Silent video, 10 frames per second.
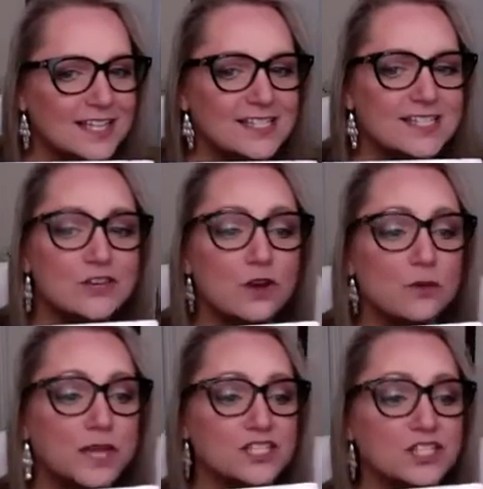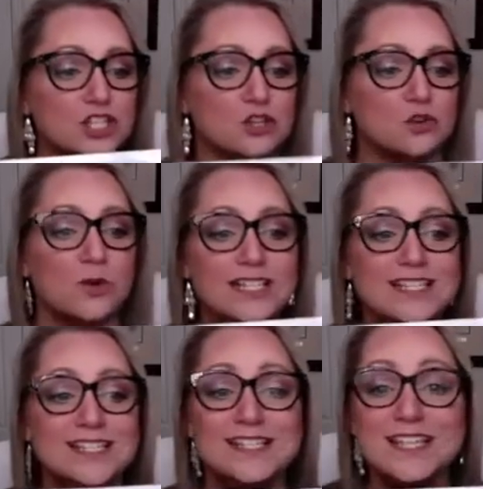0 plus 2. What
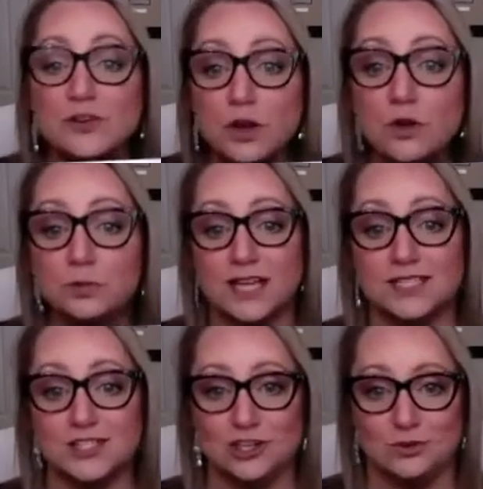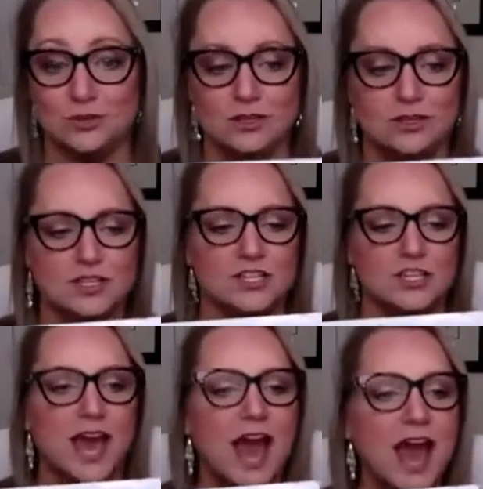is 0 plus 2? So
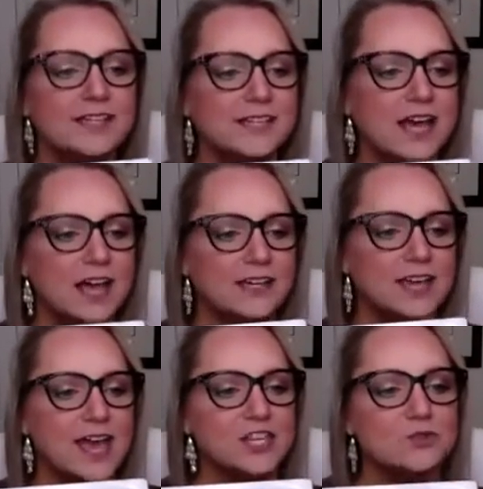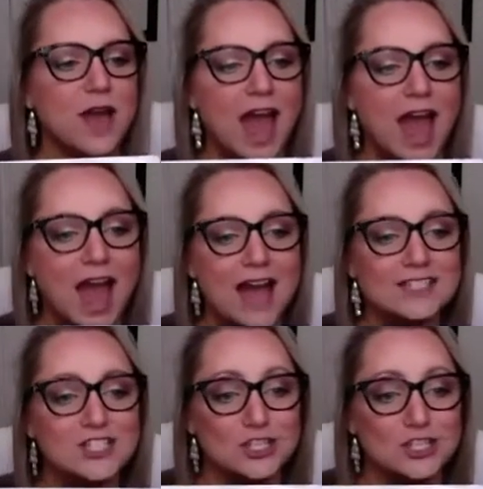you had none and you add